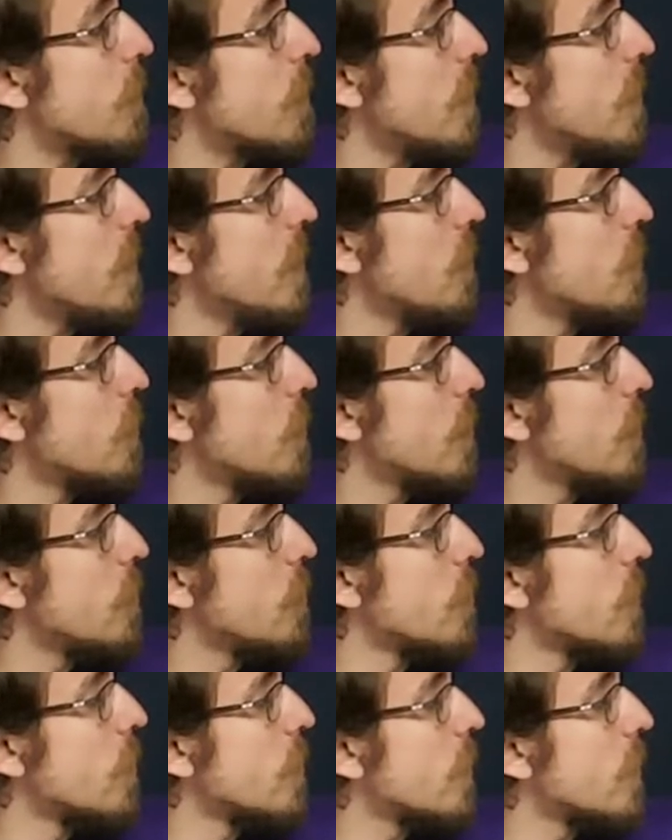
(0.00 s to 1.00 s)
E, we
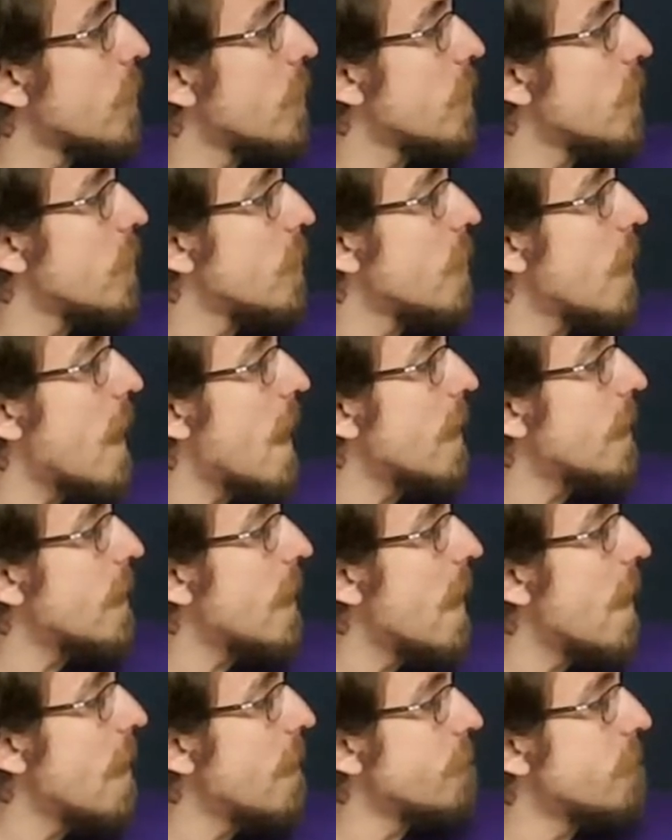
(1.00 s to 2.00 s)
will add
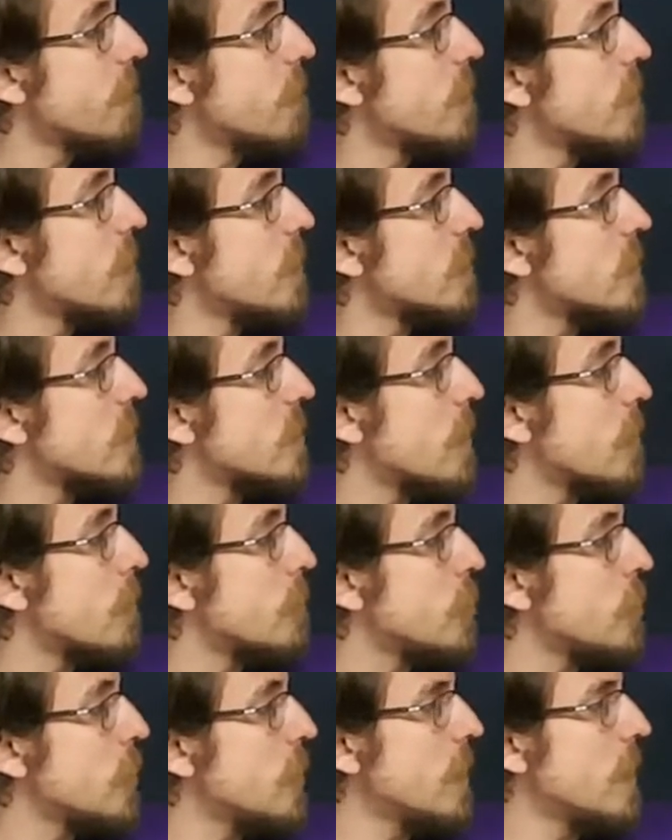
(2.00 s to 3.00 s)
F, skip
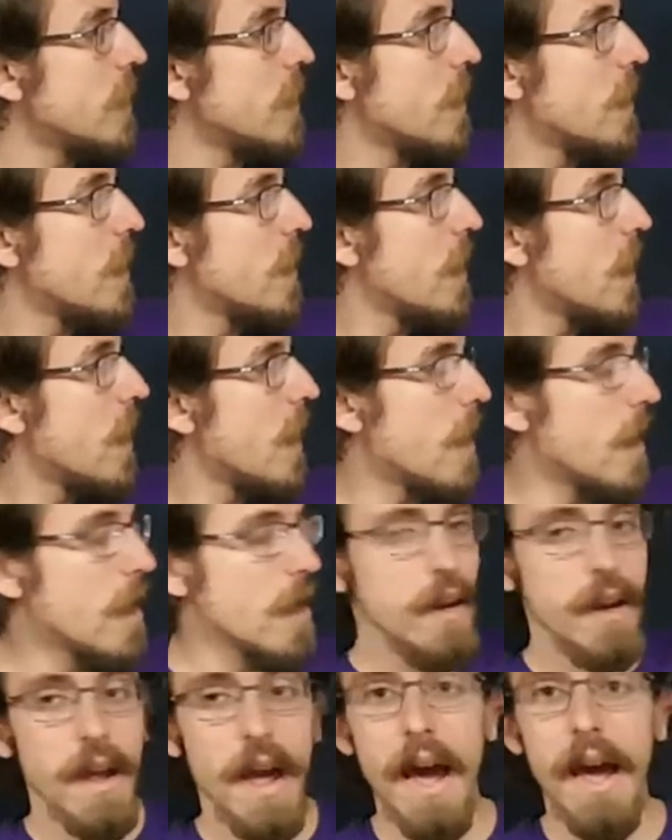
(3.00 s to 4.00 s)
G,
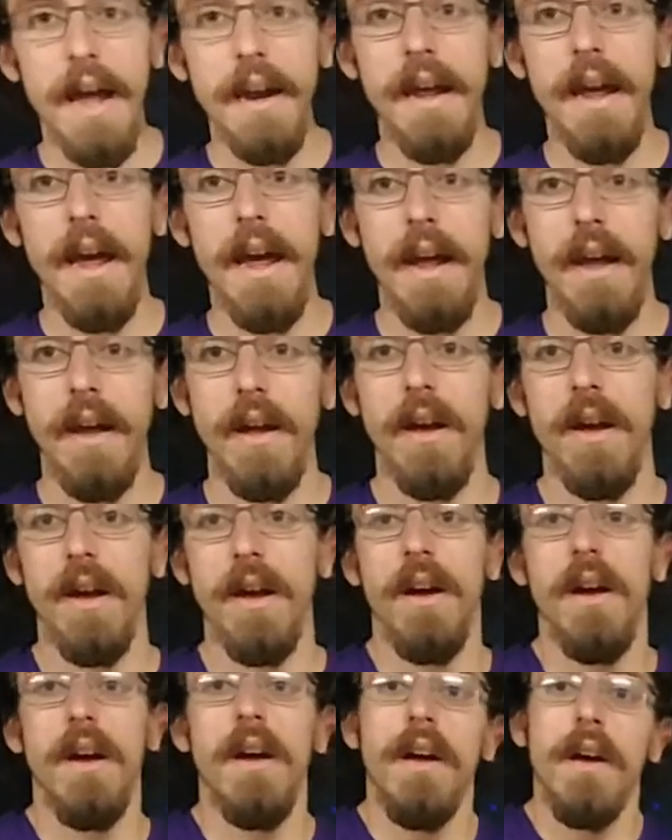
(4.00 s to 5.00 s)
and add A.
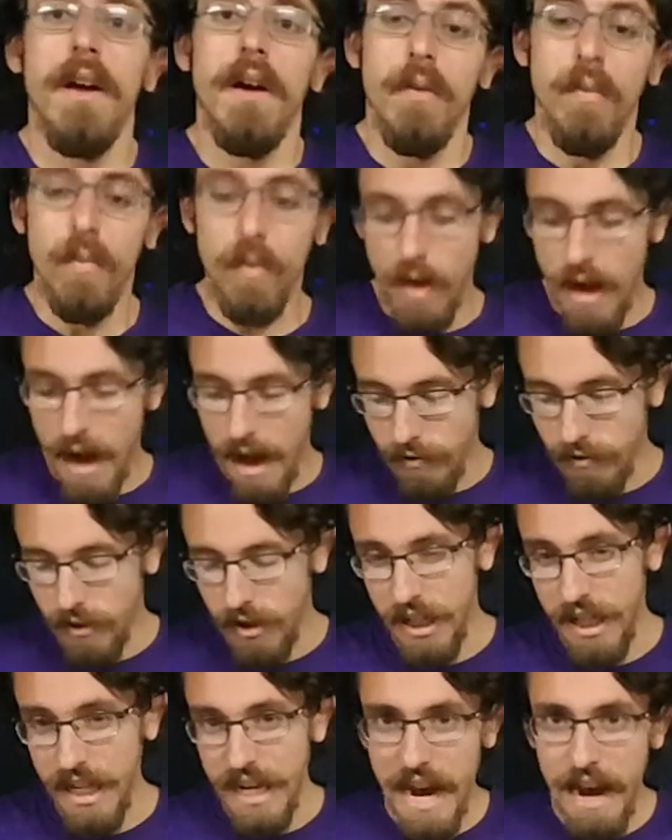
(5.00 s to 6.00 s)
We'll have
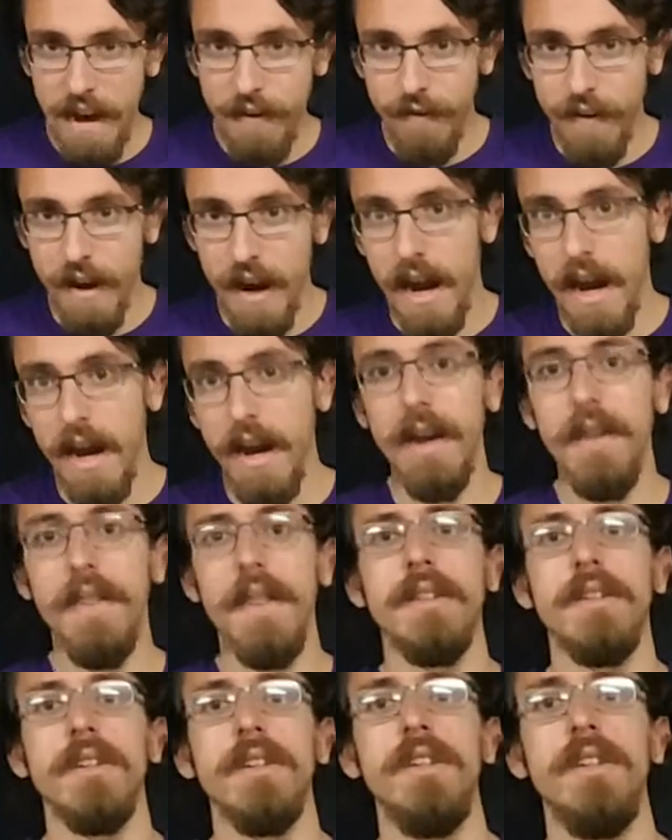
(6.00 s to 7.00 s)
D, F, A, and
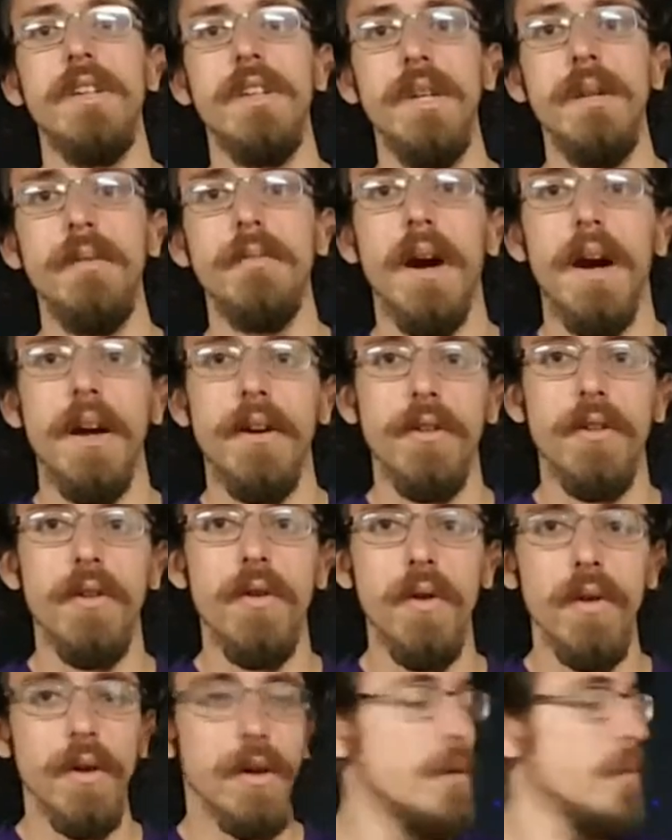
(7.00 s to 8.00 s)
that's a D minor
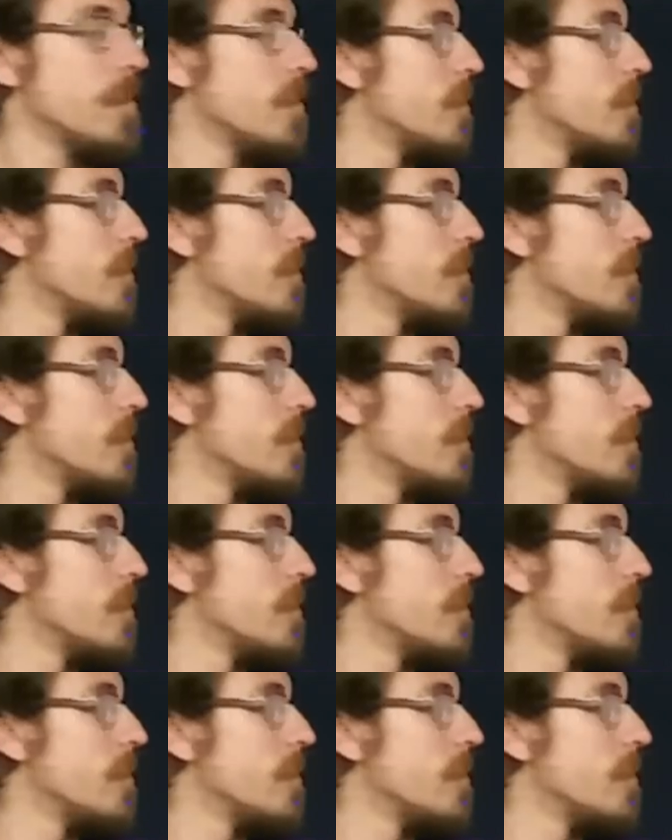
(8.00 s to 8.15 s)
chord.